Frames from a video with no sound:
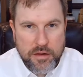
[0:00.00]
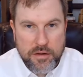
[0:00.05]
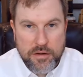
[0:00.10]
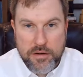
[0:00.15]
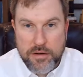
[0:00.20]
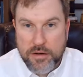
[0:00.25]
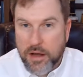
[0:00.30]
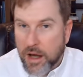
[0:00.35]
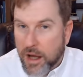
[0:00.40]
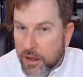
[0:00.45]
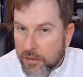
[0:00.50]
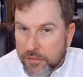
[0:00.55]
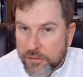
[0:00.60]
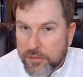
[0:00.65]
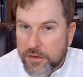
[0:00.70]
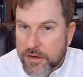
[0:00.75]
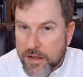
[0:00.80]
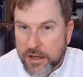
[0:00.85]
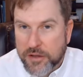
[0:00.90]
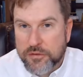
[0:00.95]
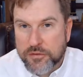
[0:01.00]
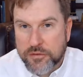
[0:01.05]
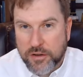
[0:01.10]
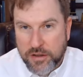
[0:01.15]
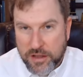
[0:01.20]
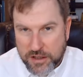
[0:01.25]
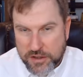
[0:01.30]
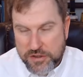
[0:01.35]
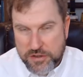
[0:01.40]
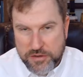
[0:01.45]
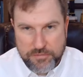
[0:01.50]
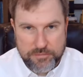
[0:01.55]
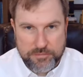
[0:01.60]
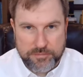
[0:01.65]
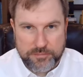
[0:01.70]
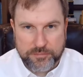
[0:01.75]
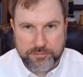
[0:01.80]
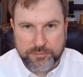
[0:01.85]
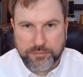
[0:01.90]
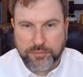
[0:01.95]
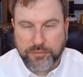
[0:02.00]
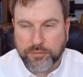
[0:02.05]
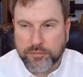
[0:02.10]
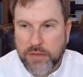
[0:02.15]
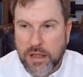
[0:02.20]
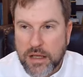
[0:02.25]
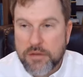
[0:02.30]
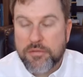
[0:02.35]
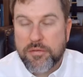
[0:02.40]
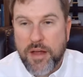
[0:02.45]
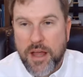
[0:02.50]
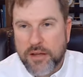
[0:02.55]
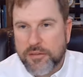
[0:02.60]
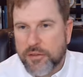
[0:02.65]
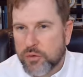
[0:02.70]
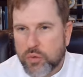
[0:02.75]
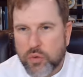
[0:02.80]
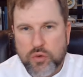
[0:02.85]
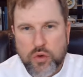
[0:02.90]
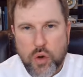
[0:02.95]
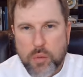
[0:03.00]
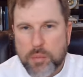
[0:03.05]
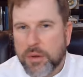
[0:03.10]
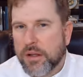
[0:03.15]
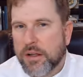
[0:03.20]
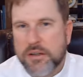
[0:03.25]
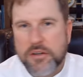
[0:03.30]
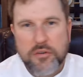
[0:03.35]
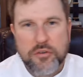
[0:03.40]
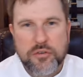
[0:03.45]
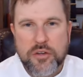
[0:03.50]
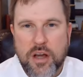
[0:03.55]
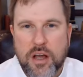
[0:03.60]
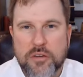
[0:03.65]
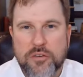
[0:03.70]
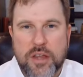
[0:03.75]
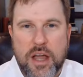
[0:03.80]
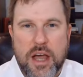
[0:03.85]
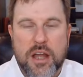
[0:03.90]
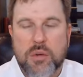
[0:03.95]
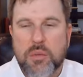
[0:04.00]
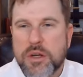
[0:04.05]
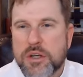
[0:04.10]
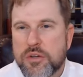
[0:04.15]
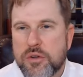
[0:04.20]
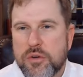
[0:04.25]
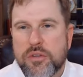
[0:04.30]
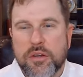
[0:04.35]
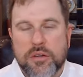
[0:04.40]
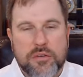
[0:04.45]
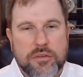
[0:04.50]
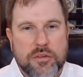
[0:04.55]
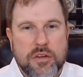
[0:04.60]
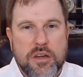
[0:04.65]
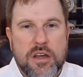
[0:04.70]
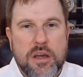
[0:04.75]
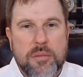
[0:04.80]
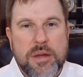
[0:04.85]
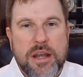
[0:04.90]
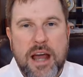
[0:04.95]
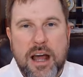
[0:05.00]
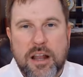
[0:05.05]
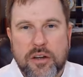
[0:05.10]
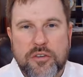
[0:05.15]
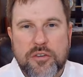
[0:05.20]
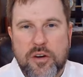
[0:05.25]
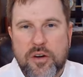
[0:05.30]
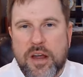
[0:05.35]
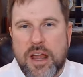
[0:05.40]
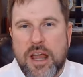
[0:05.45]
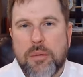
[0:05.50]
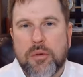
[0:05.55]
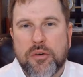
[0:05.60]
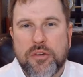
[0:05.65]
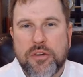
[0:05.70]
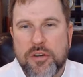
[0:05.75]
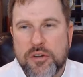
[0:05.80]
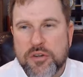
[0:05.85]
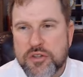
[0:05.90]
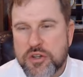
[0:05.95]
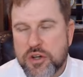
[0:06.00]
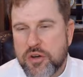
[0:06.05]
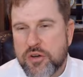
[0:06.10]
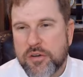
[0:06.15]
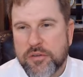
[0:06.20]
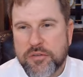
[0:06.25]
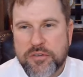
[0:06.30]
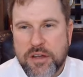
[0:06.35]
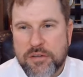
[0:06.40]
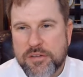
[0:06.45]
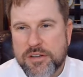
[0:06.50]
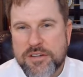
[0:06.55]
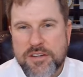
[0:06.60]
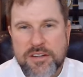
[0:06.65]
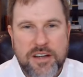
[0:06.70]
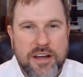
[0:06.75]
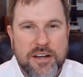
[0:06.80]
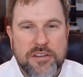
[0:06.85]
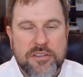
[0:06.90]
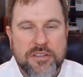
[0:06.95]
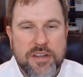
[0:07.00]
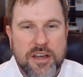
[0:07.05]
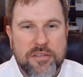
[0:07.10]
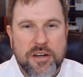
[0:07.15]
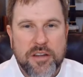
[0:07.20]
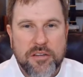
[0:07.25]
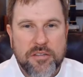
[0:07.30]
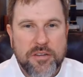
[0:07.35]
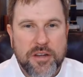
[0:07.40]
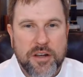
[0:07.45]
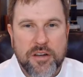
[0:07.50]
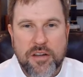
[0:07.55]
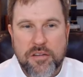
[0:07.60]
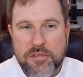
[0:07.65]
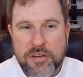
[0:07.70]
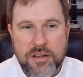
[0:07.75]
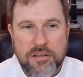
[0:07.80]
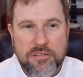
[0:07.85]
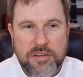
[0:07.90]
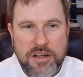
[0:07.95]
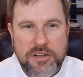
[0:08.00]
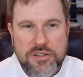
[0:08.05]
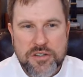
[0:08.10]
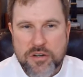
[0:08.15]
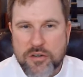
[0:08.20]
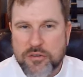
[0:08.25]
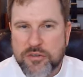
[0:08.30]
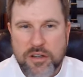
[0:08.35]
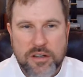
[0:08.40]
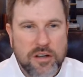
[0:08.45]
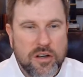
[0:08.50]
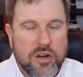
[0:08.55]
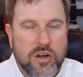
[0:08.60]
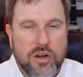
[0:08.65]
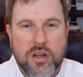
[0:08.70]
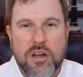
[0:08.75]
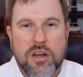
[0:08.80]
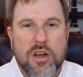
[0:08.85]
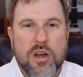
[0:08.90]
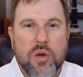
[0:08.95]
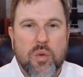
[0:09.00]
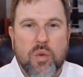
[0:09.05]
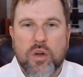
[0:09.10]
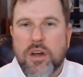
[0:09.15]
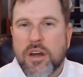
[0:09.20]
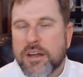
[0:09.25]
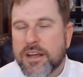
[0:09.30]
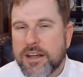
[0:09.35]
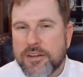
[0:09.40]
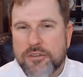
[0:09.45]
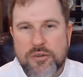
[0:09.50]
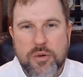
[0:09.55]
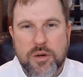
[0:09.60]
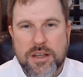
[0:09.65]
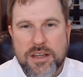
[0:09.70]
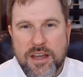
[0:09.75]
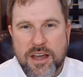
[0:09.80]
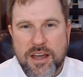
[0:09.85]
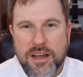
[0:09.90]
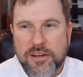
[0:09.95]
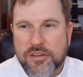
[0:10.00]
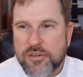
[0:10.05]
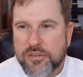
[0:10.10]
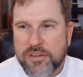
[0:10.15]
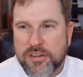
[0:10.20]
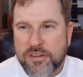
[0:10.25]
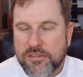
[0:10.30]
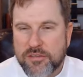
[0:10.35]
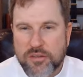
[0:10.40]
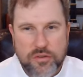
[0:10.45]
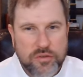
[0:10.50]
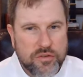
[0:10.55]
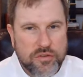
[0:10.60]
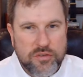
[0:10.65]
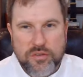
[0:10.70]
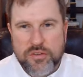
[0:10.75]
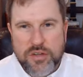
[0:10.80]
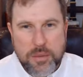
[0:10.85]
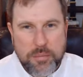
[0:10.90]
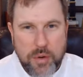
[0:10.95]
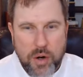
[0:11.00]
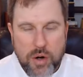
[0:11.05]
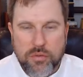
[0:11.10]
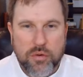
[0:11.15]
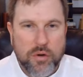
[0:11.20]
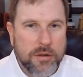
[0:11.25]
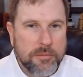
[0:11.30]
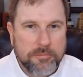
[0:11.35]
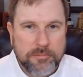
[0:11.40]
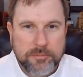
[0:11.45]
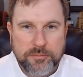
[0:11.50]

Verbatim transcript: Not the next election. In fact, this was openly discussed. How do we do this? I mean, Alexander Hamilton in June of 1787 at the Philadelphia Convention has said, look, we're going to get to a king. Just skip over it.